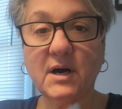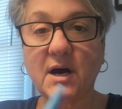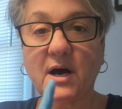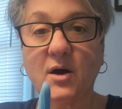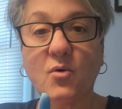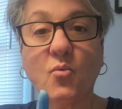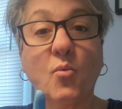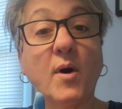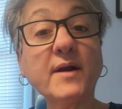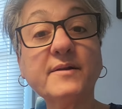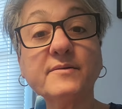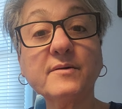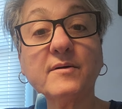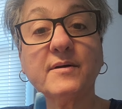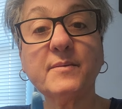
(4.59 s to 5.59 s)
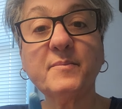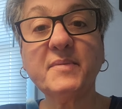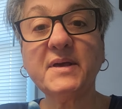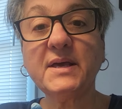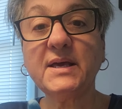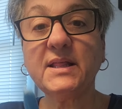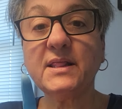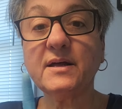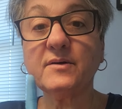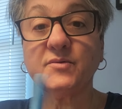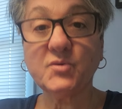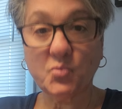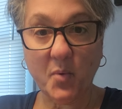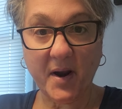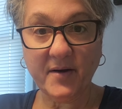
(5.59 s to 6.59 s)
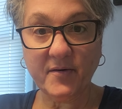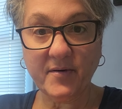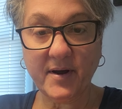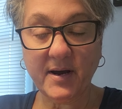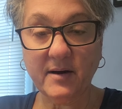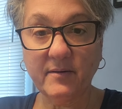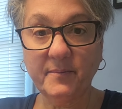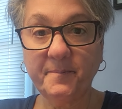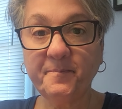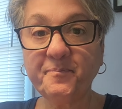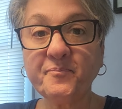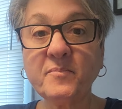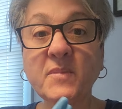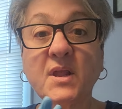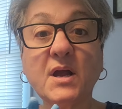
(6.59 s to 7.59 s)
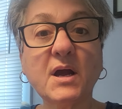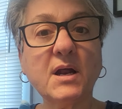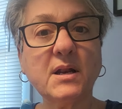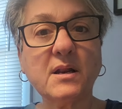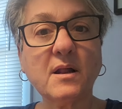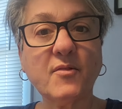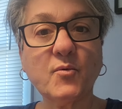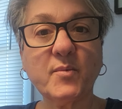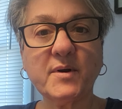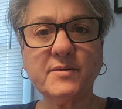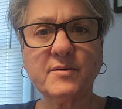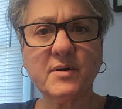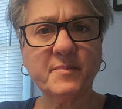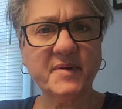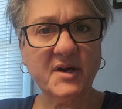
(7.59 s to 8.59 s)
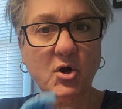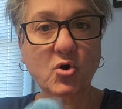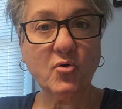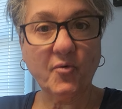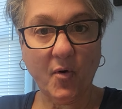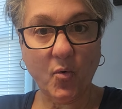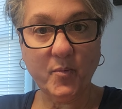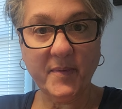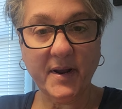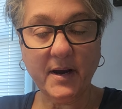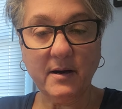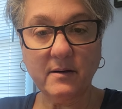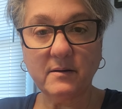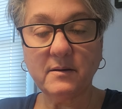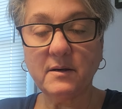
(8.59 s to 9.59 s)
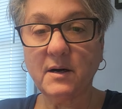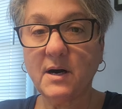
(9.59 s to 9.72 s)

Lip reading: One is going to be the sweater nail and another one is going to be a chrome nail.